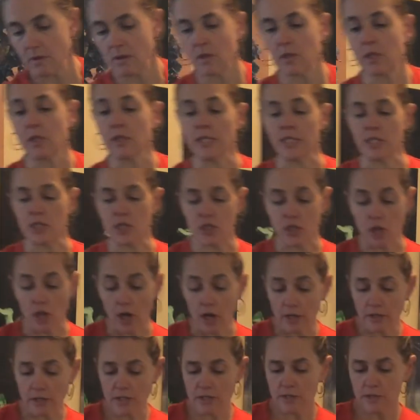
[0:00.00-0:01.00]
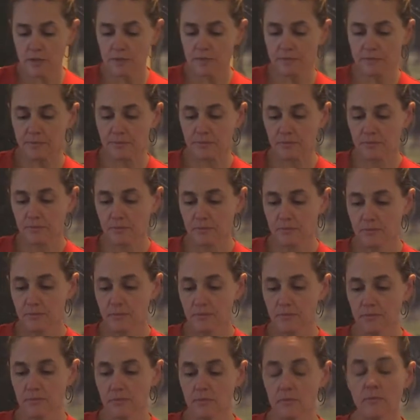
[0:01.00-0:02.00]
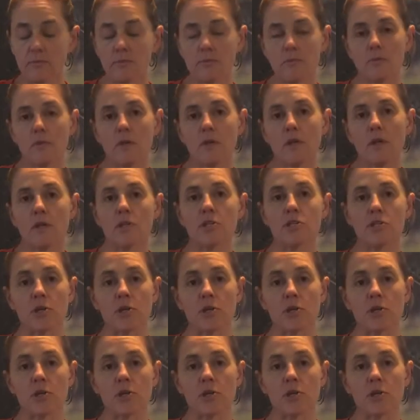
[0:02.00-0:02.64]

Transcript: You'll need salt. The